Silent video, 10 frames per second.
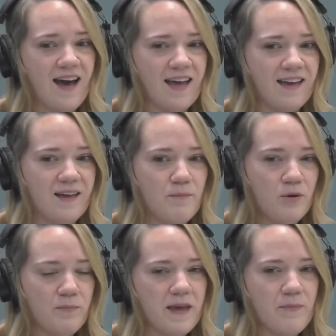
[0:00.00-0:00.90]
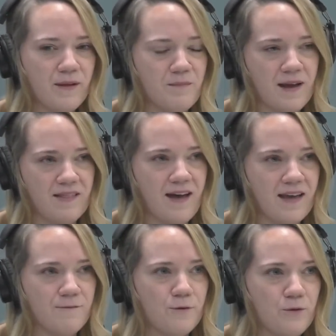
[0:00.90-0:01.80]
it put people in my
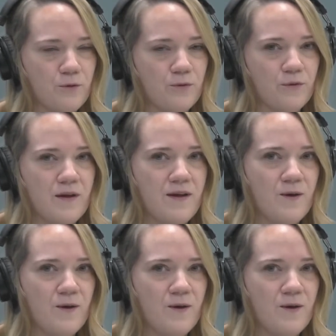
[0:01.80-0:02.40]
life who